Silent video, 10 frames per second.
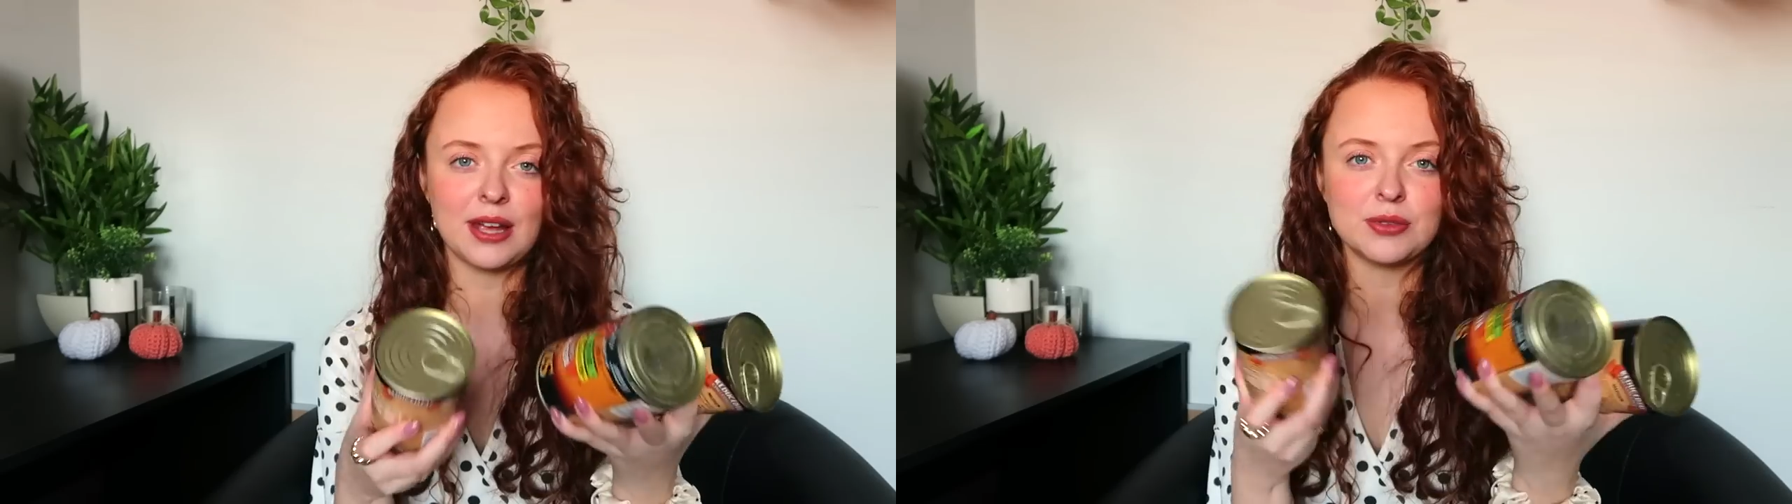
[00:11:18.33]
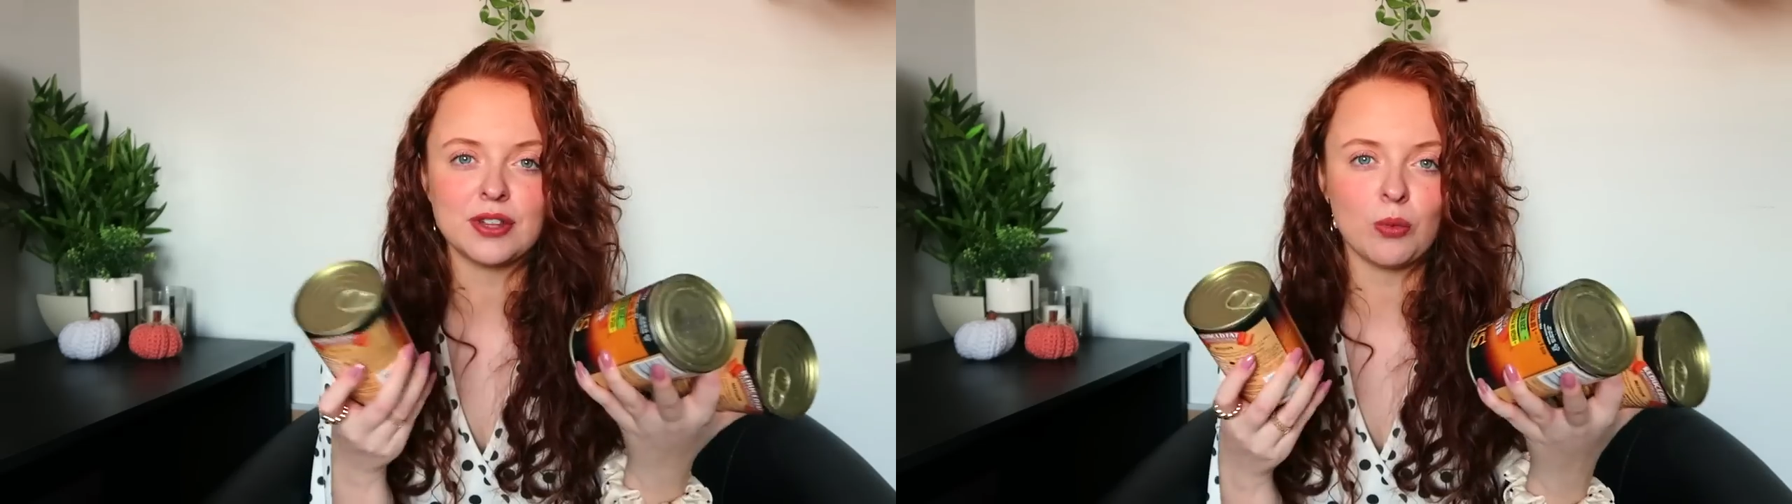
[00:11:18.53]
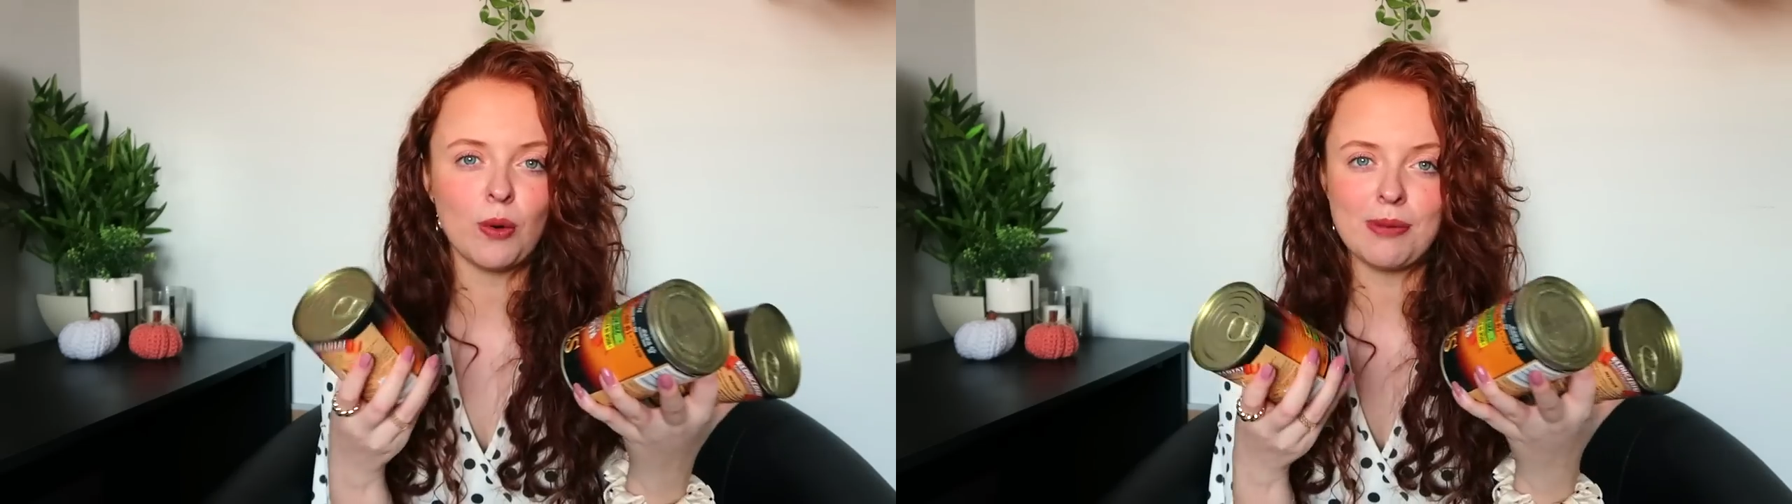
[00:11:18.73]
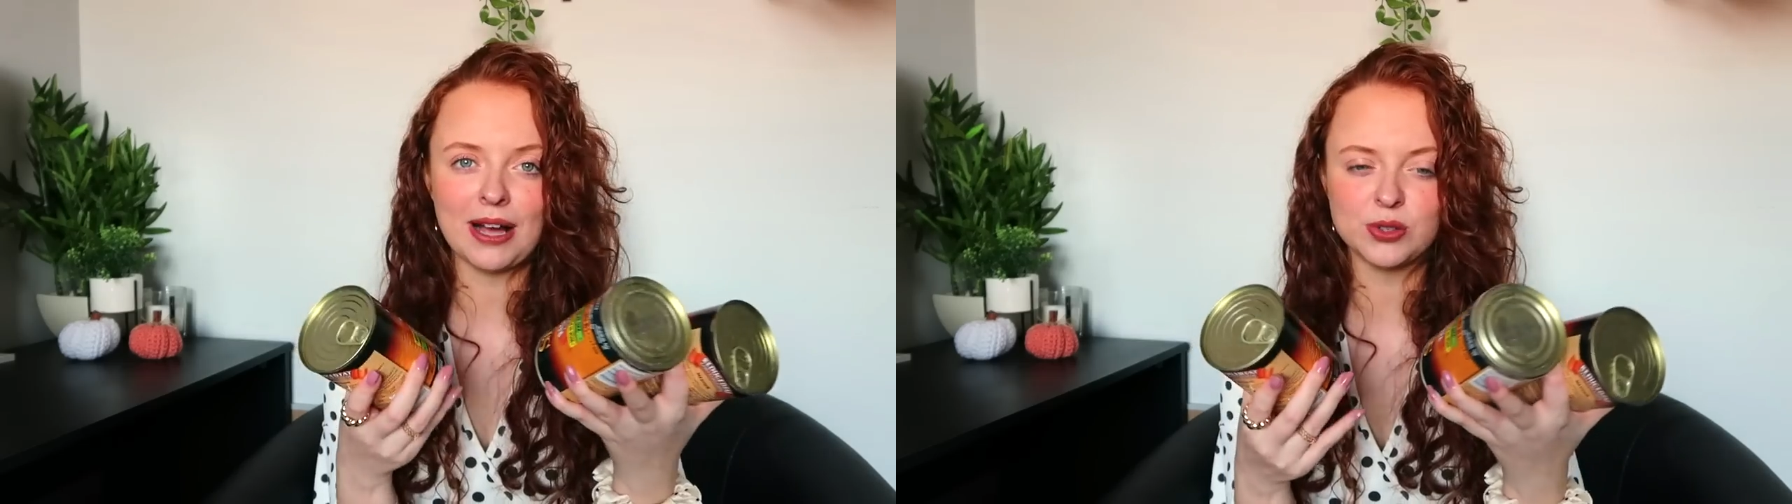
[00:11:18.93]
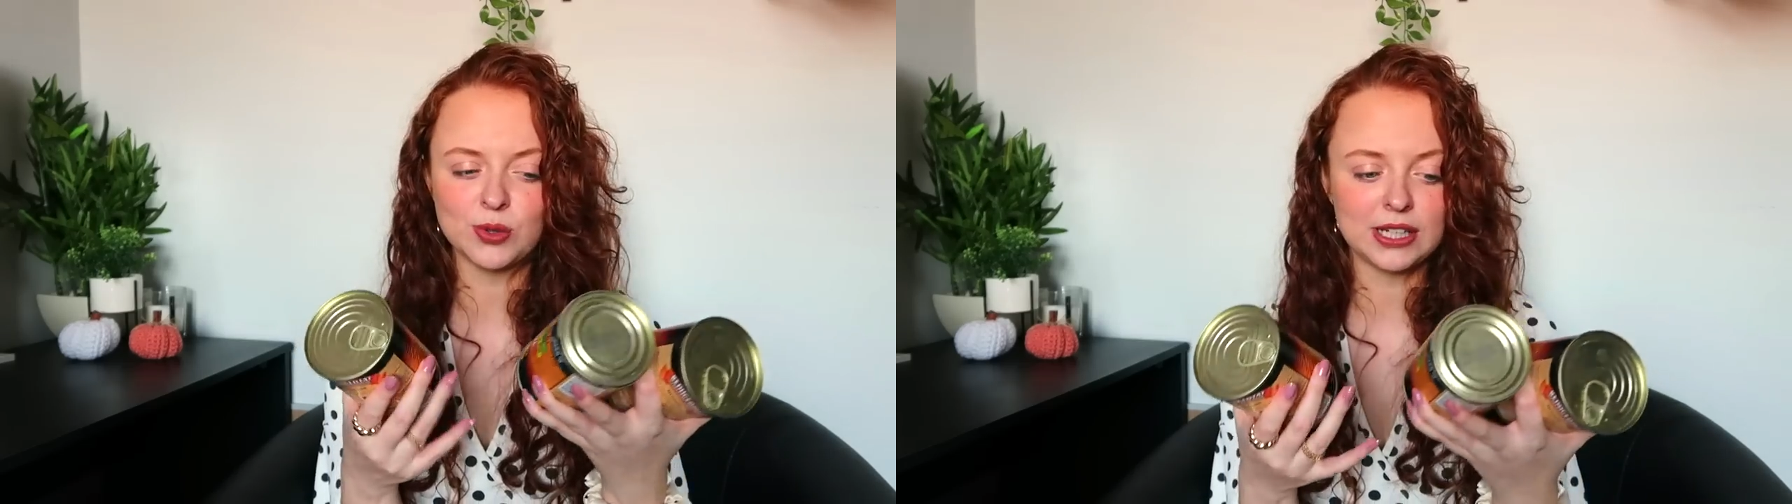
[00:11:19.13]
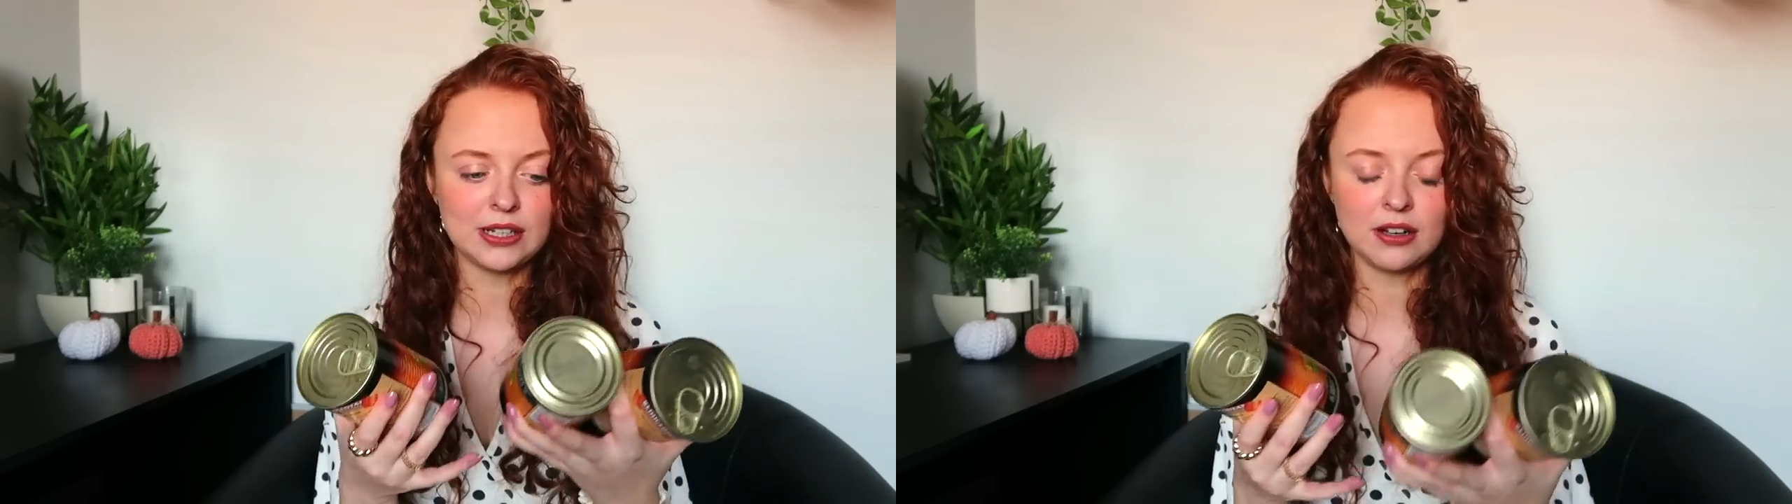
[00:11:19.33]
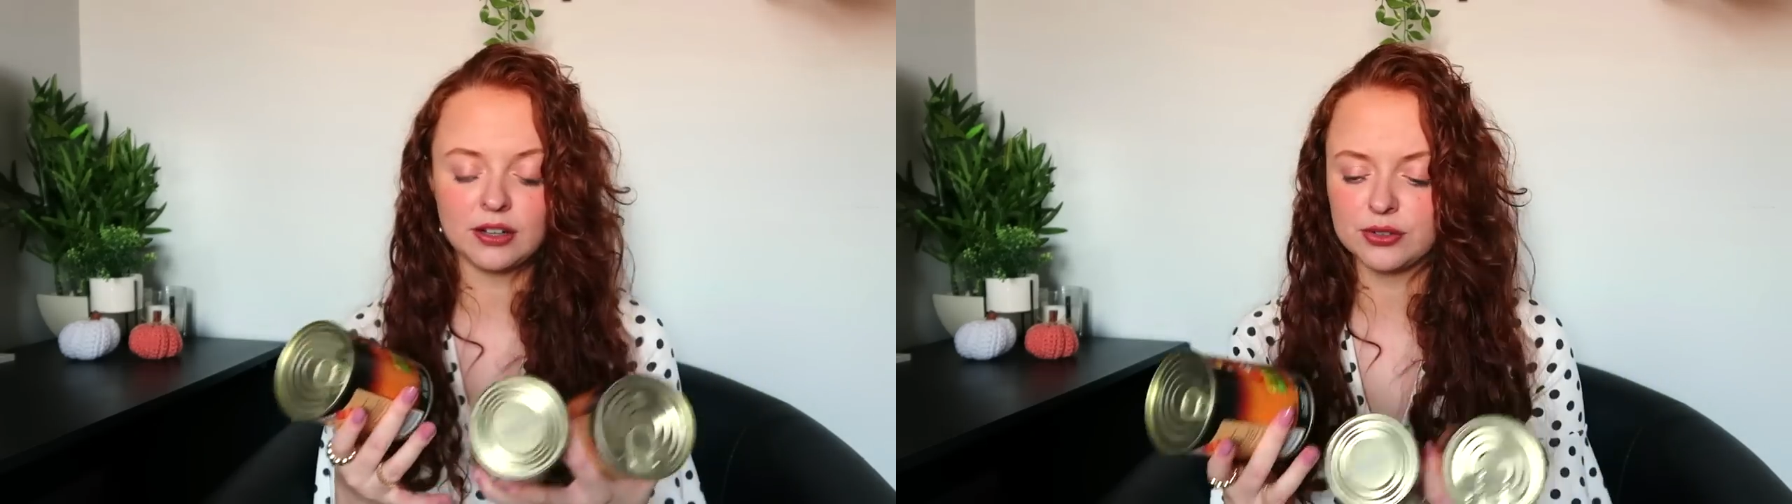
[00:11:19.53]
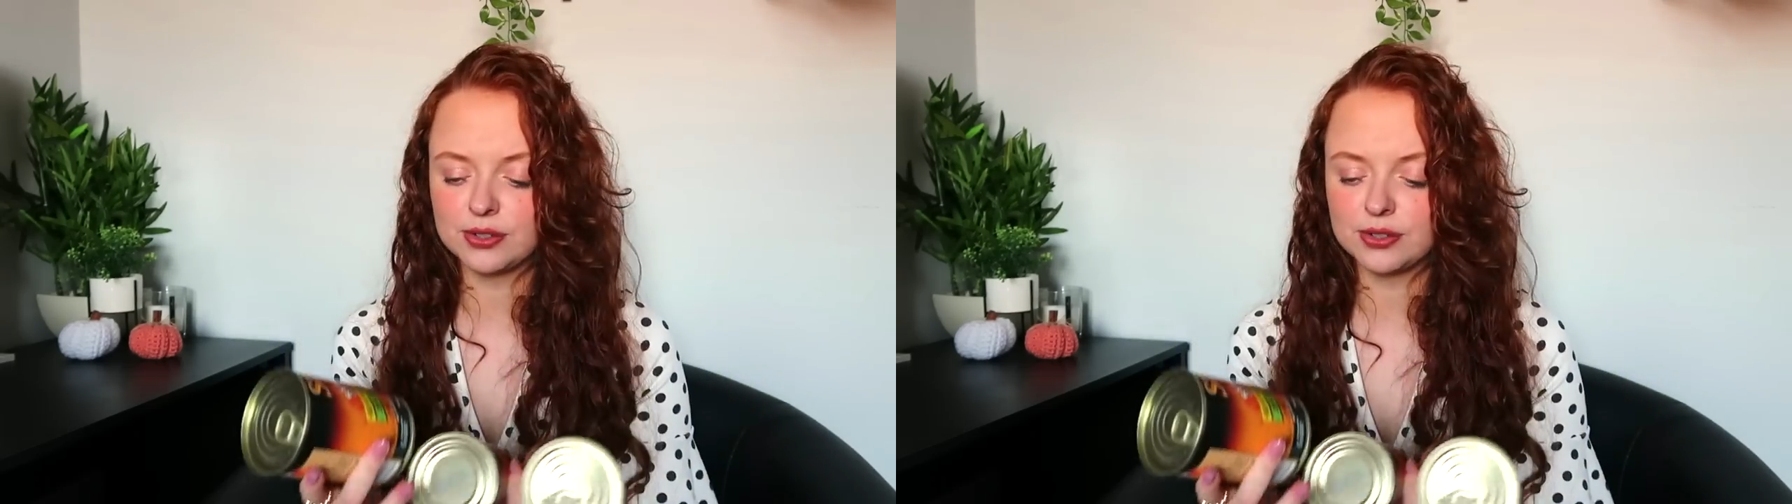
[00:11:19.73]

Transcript: it was like £1.29